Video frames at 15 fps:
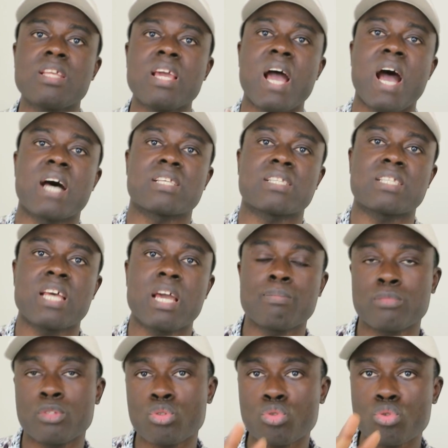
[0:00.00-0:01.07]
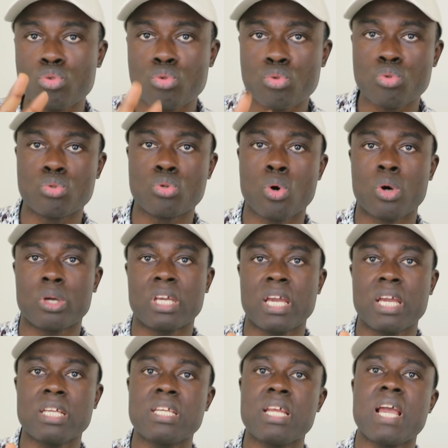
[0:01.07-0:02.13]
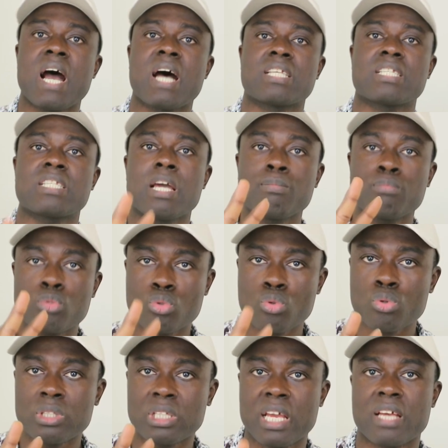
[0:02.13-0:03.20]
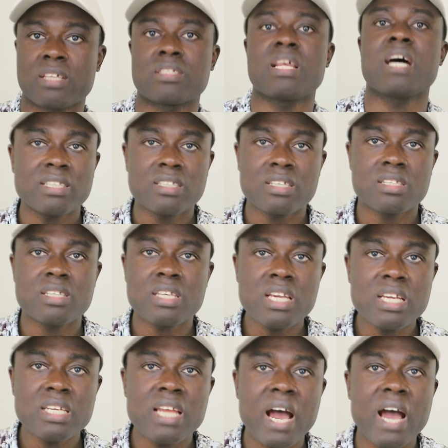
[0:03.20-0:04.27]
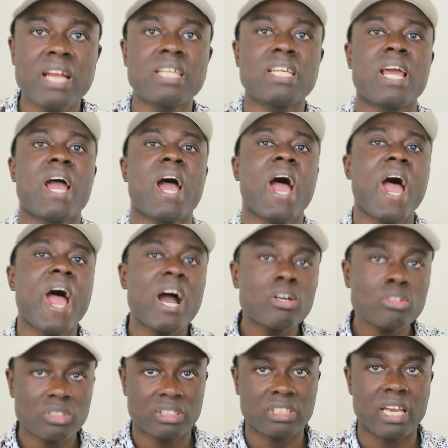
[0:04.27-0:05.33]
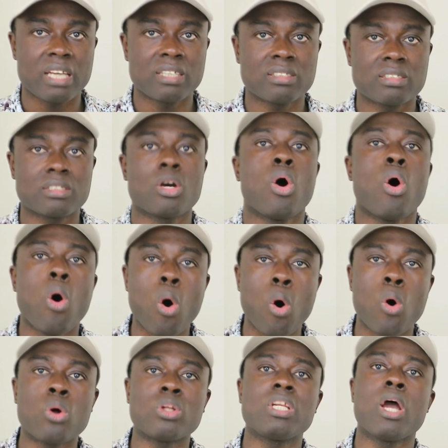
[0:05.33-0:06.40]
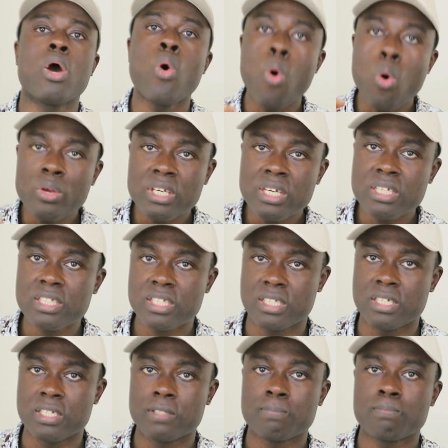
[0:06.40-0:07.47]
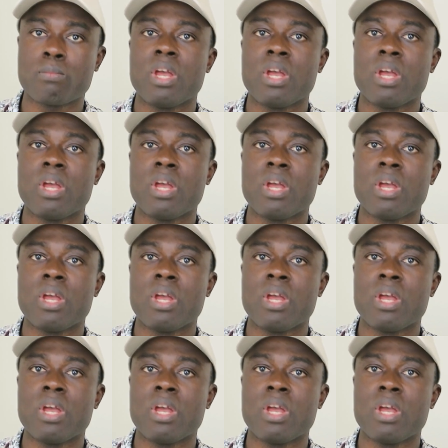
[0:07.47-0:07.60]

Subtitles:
they accept two, okay? They accept two tests. That is either the IELTS test or the OET.